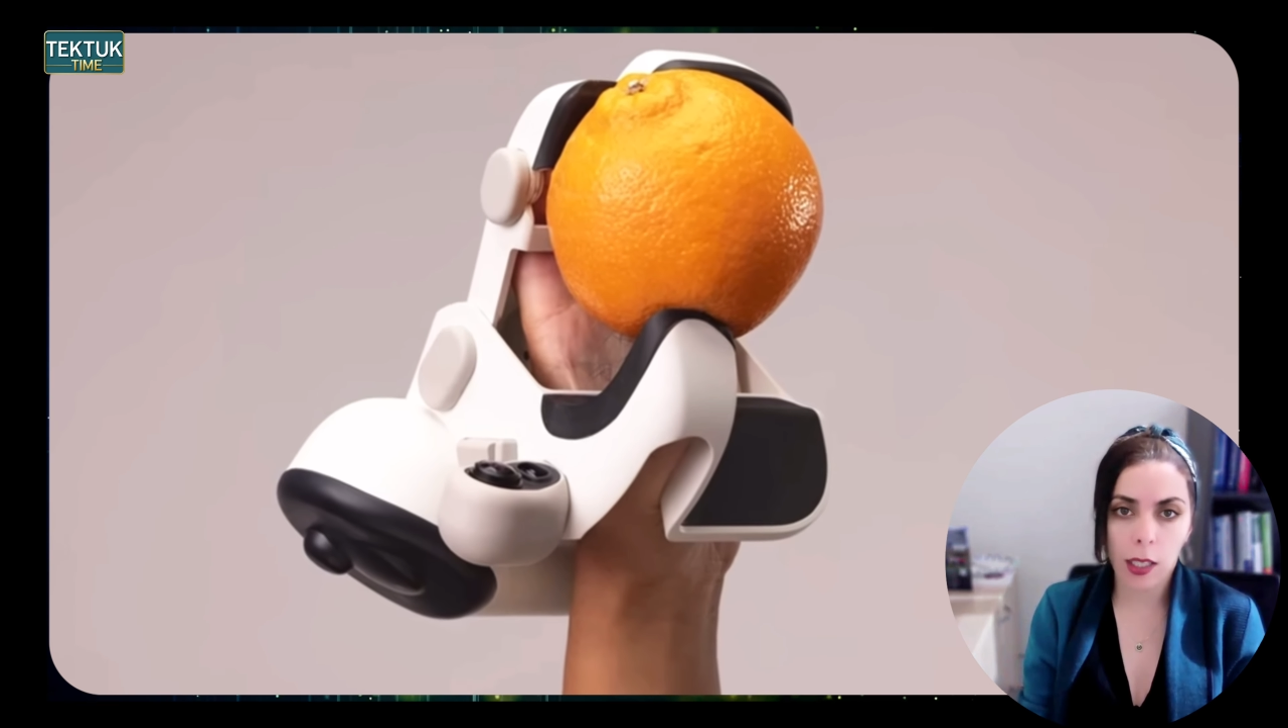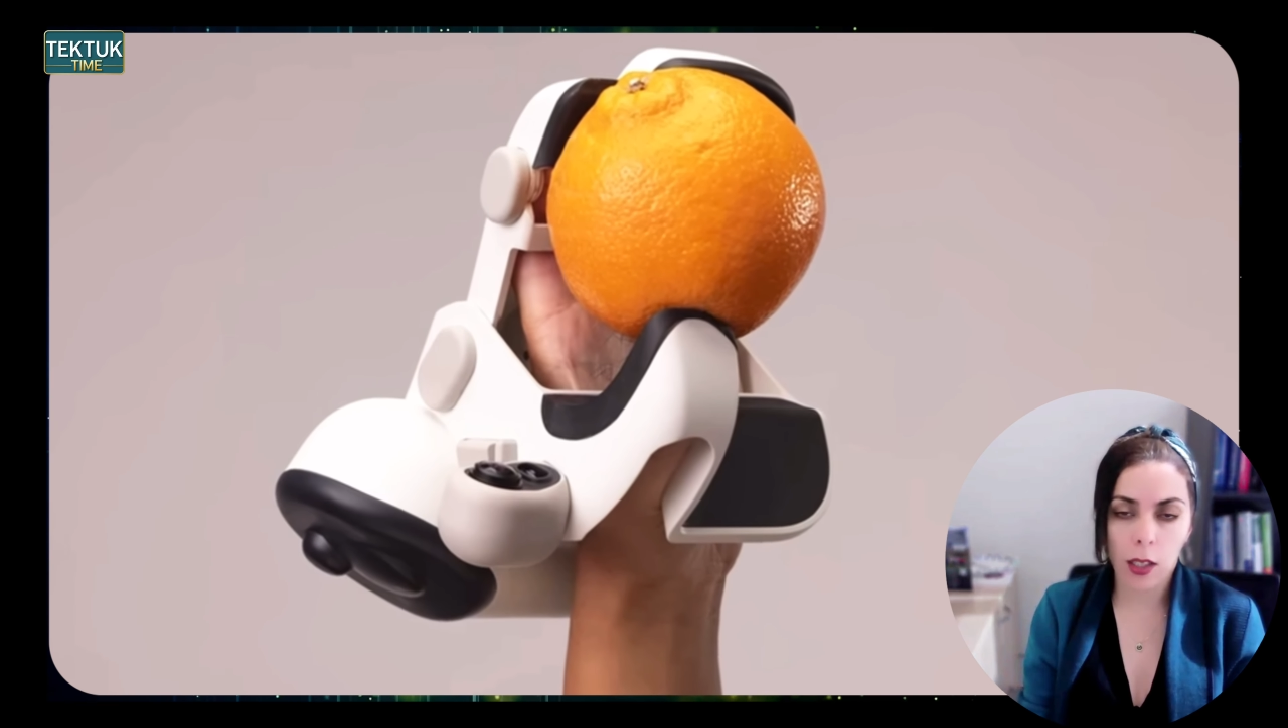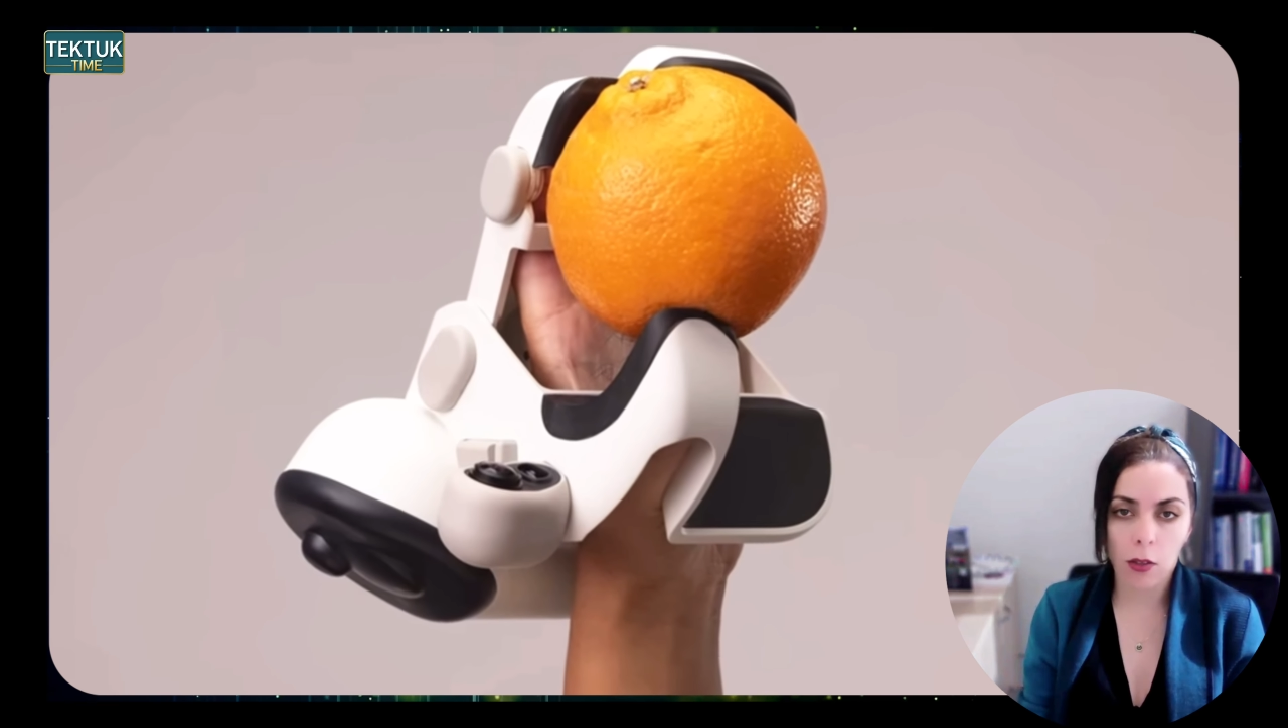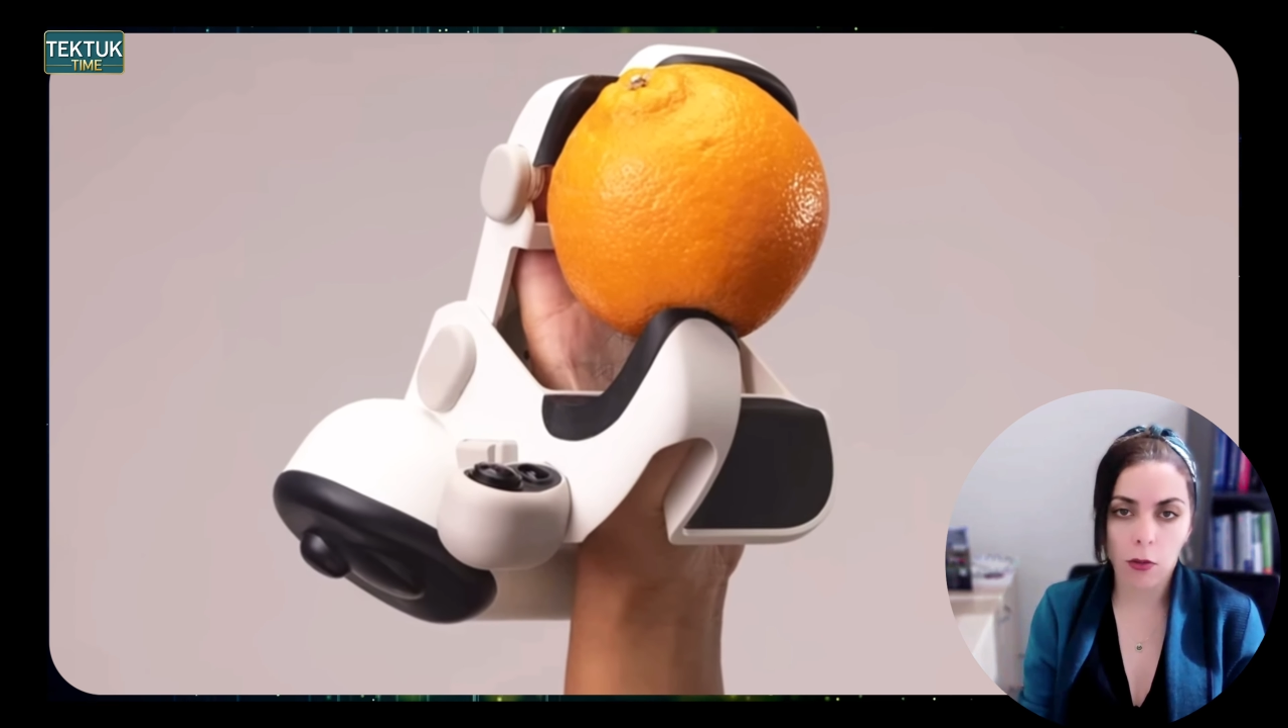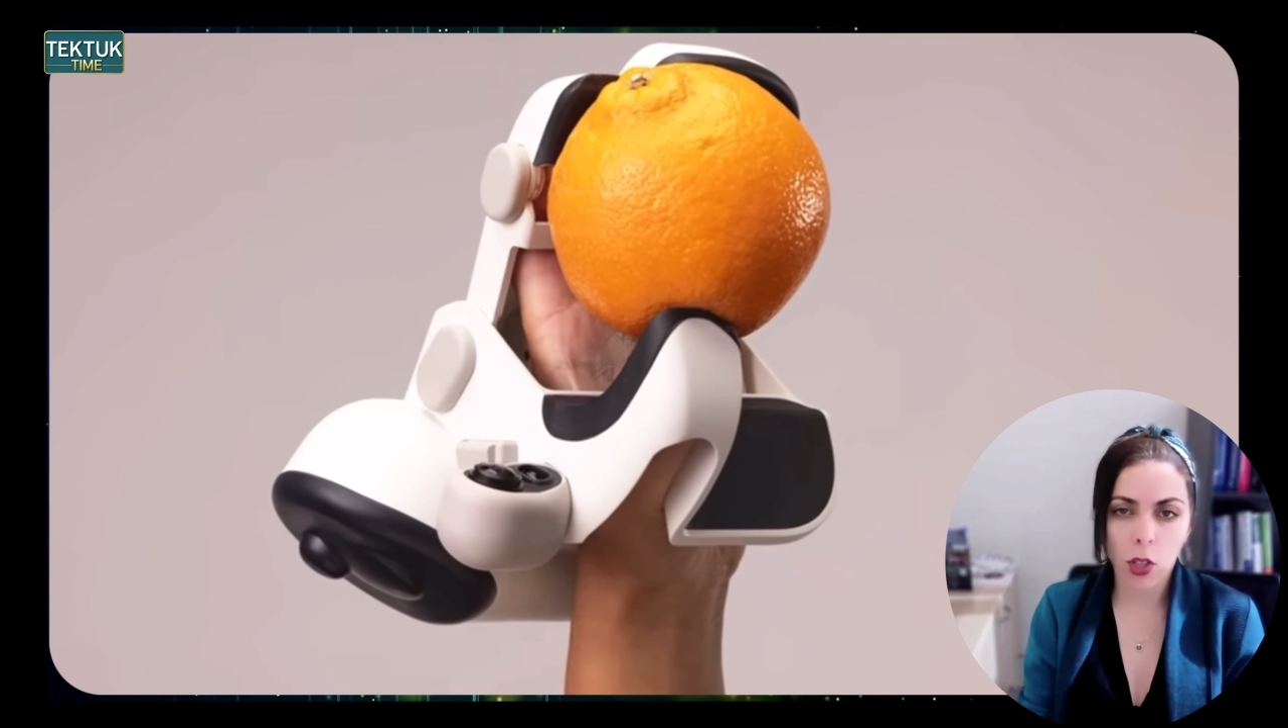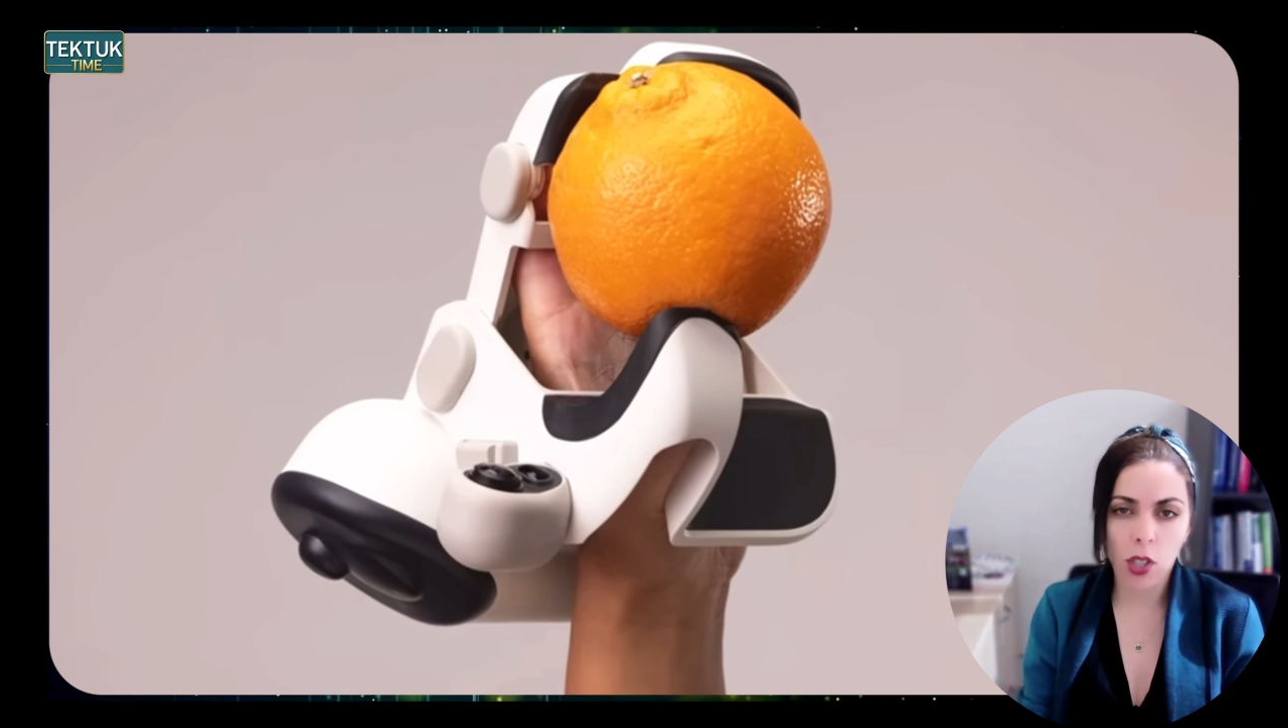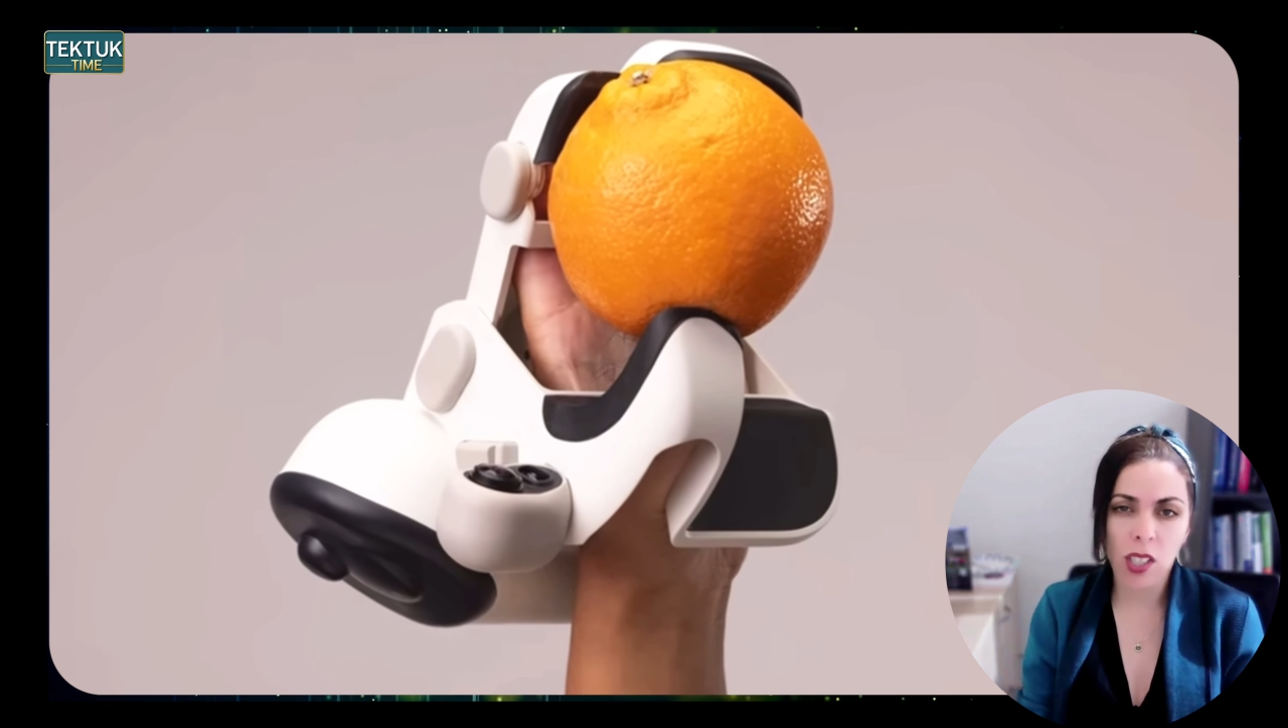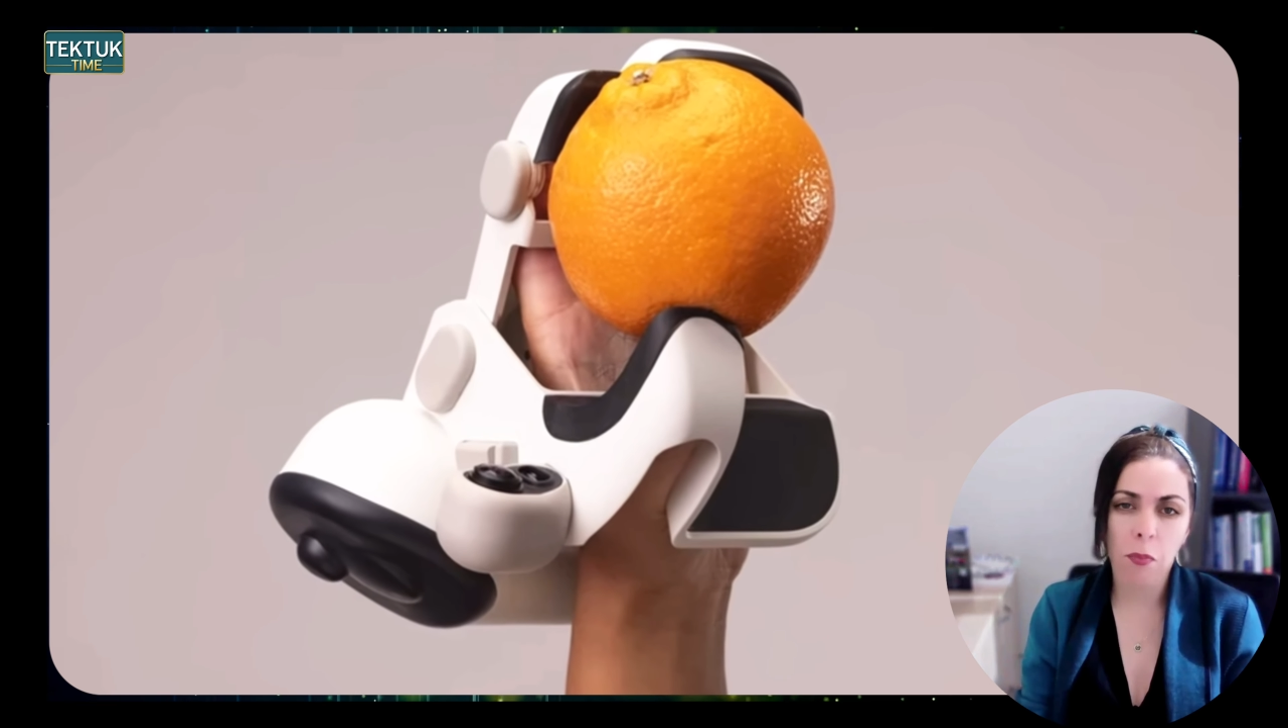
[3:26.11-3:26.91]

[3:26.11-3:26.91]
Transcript: glove, which is